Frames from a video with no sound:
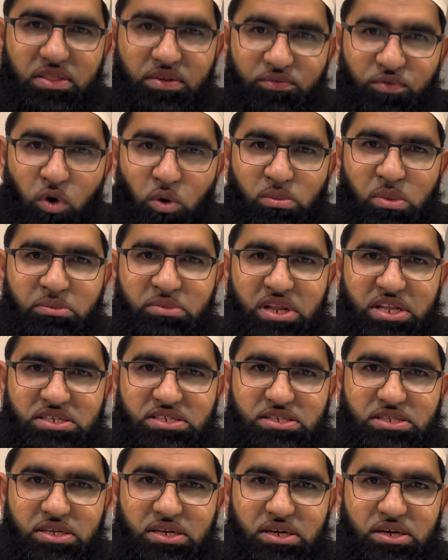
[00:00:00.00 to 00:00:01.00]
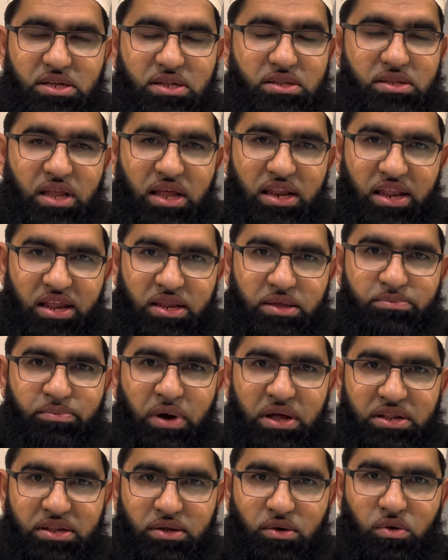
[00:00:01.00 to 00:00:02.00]
the former Minister Naledi
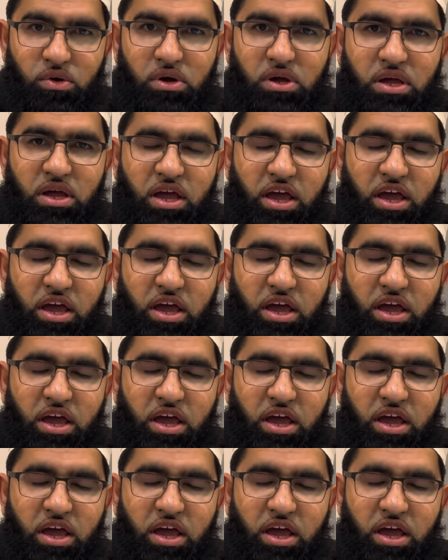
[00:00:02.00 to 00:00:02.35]
Pandor,